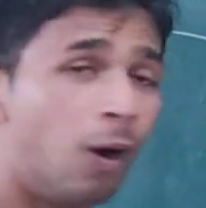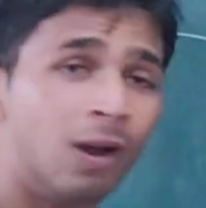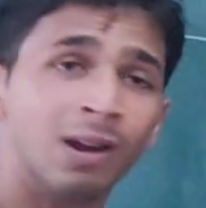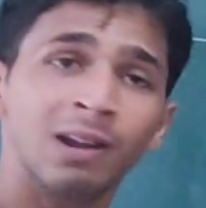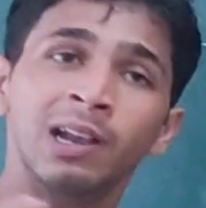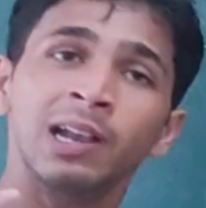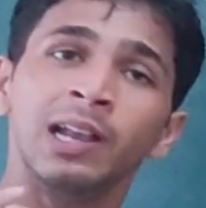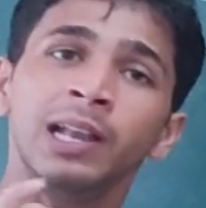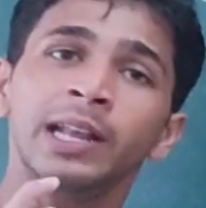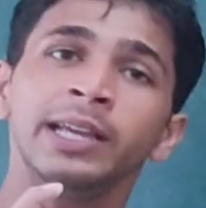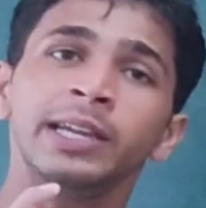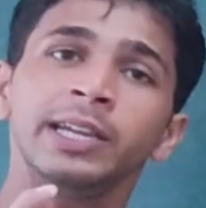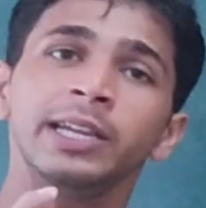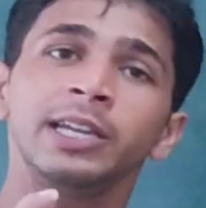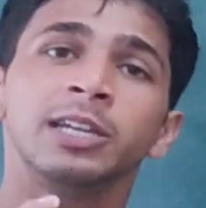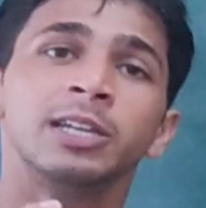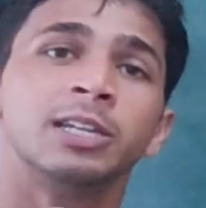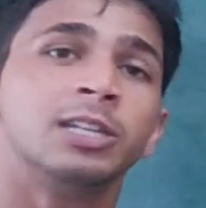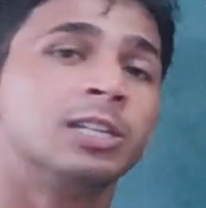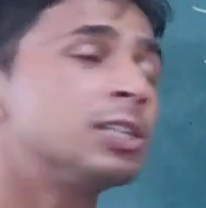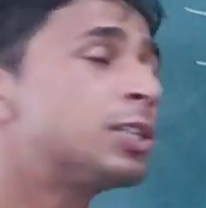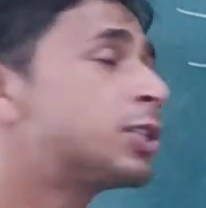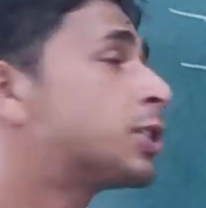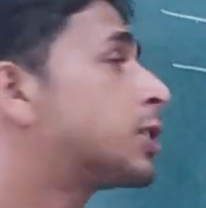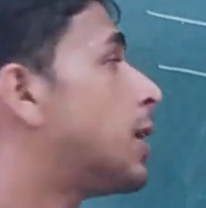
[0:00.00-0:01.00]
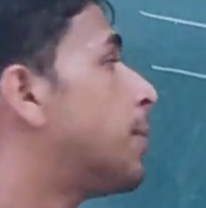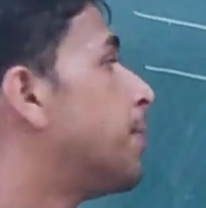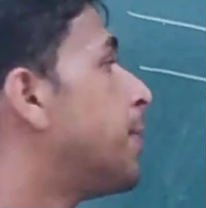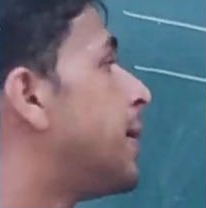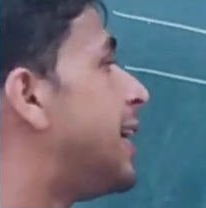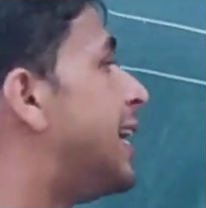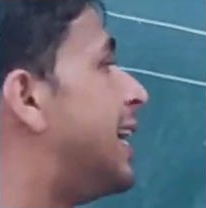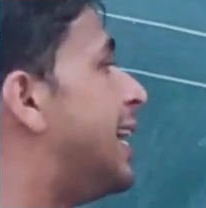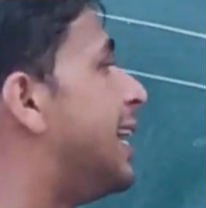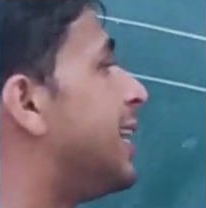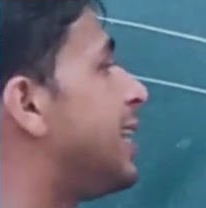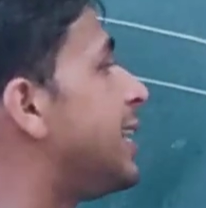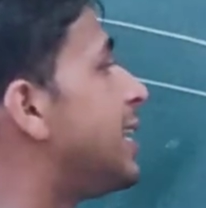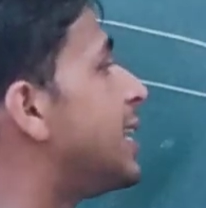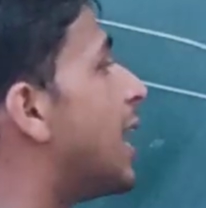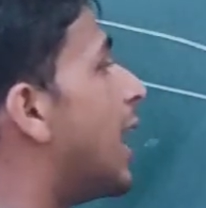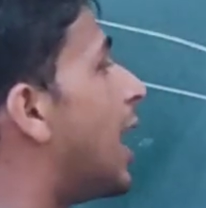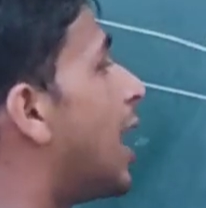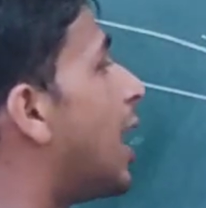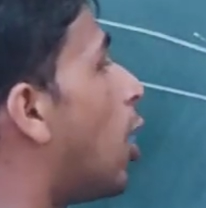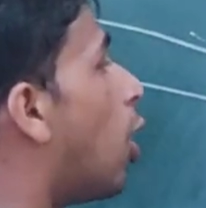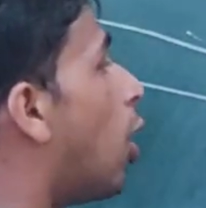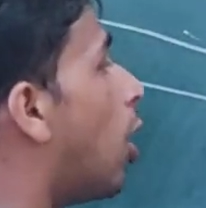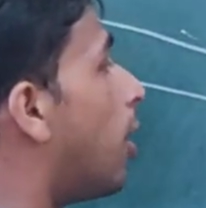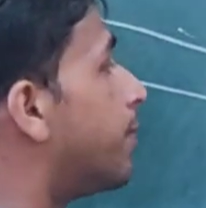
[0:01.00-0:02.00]
only some
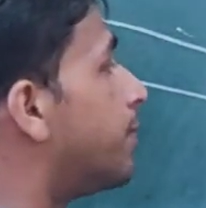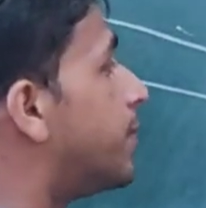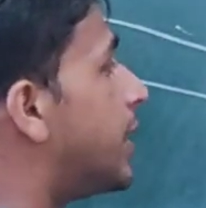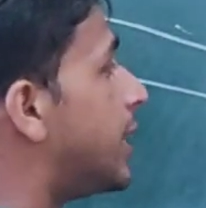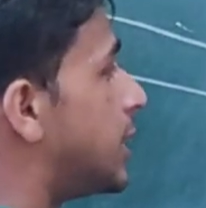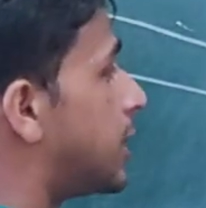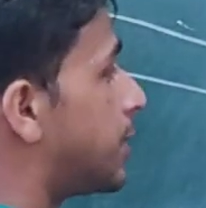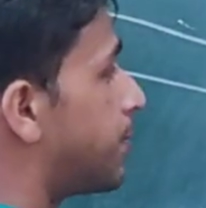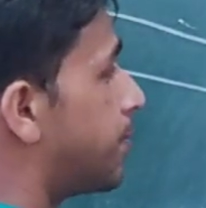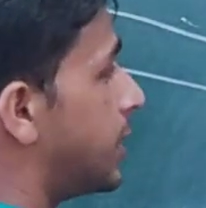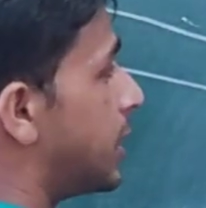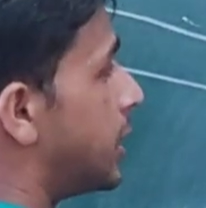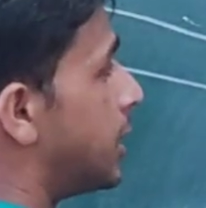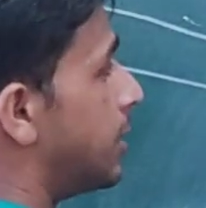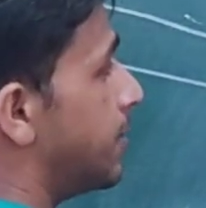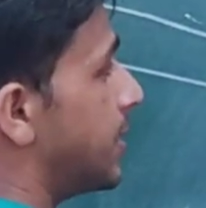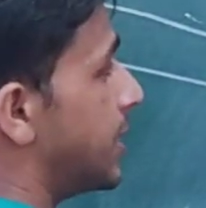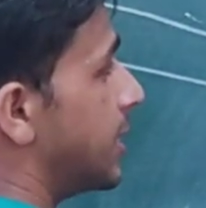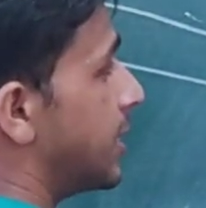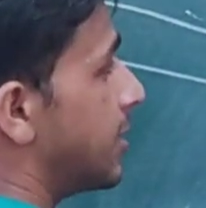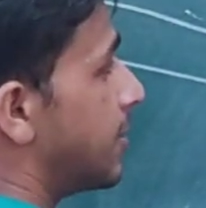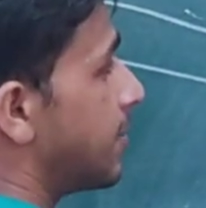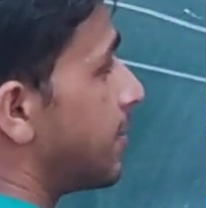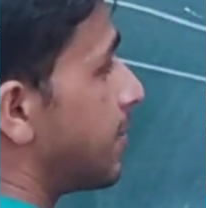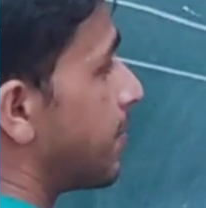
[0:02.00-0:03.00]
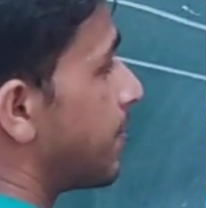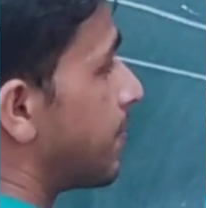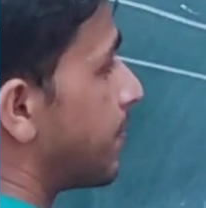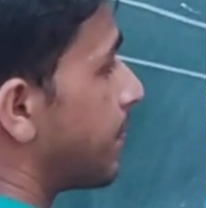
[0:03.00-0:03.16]
area of the specimen,